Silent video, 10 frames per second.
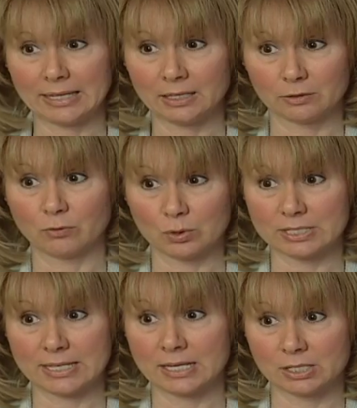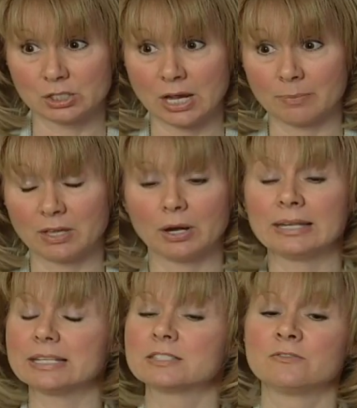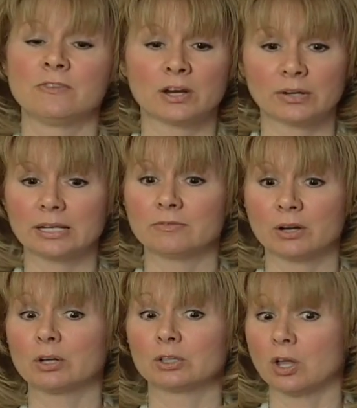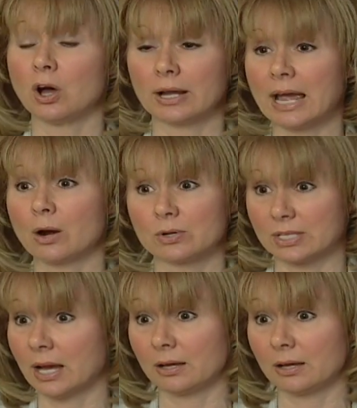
can't afford to take a job there, and it's very, very long hours.